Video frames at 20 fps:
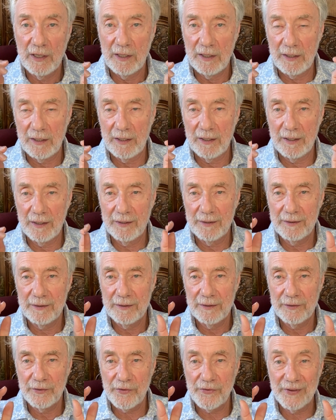
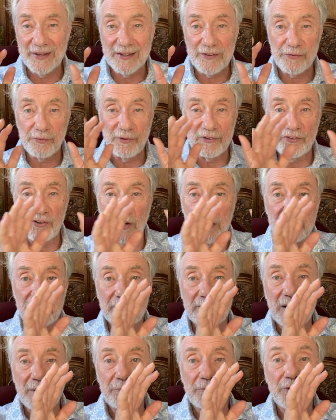The things which are
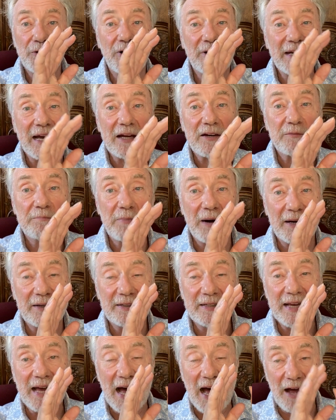connected by
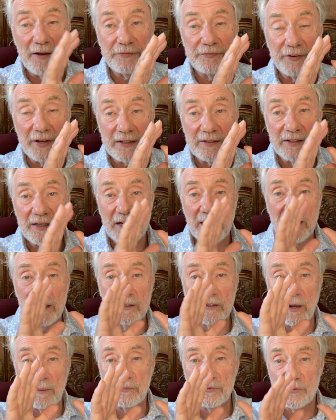the affect
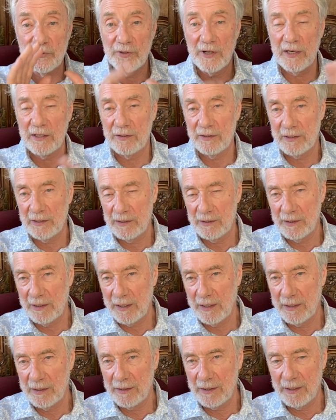come together
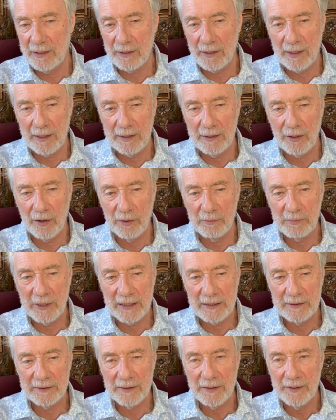in our
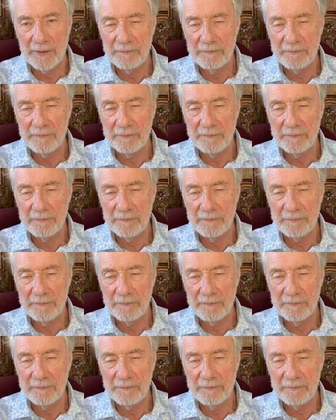mind.